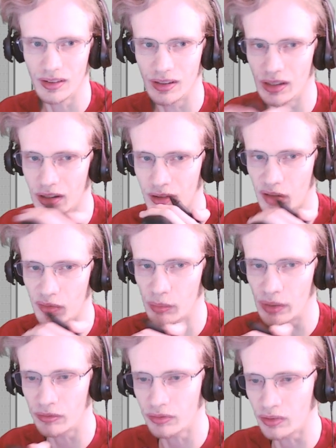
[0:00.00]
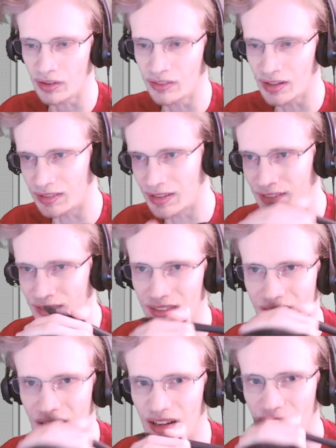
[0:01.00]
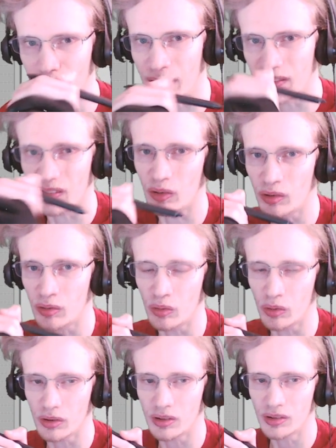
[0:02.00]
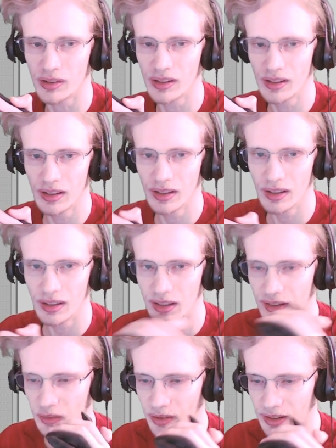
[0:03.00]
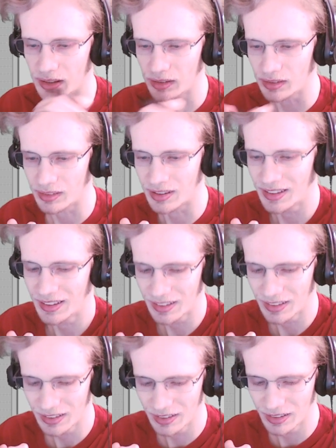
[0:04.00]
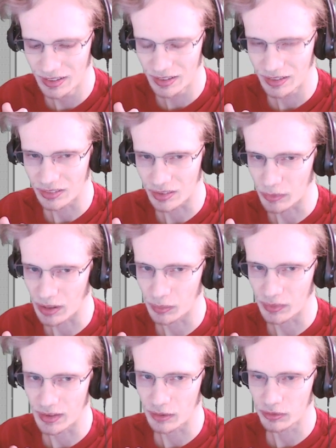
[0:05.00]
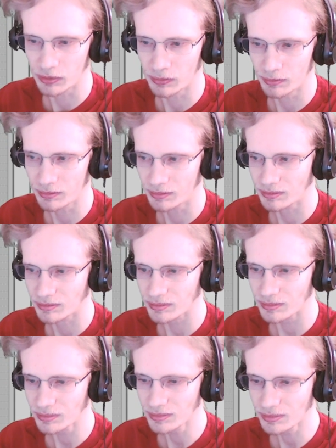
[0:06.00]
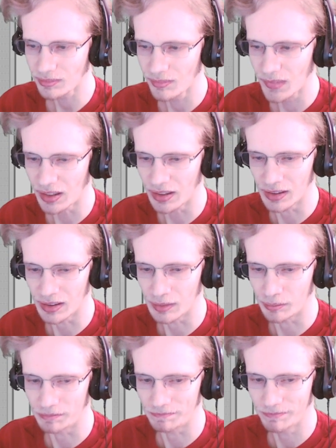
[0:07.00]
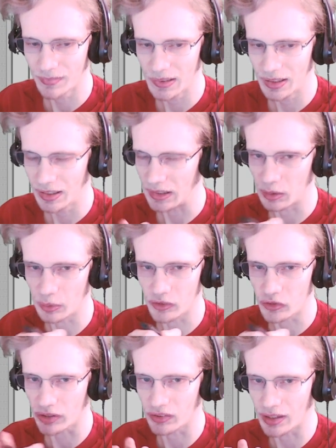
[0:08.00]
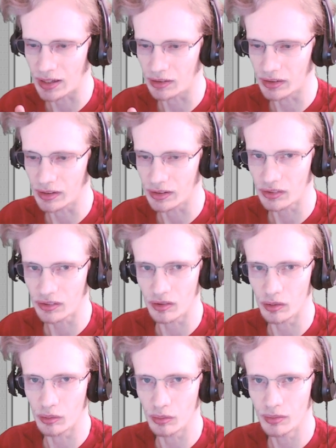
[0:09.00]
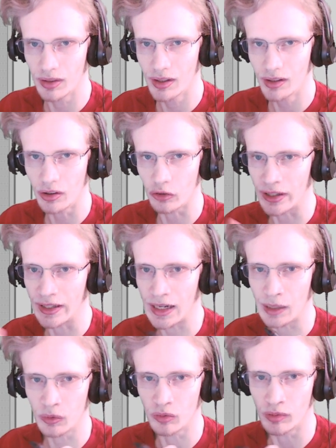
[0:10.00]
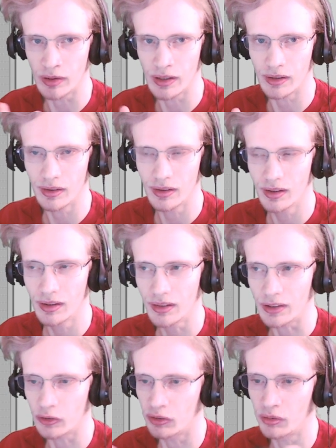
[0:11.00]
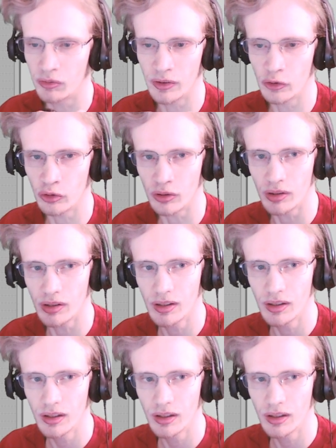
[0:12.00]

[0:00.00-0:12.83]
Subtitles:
you know, every month. So it's like that's kind of like my little hurdle. So I get sometimes enough. And I always check the analytics too. There's like apps for it, like the official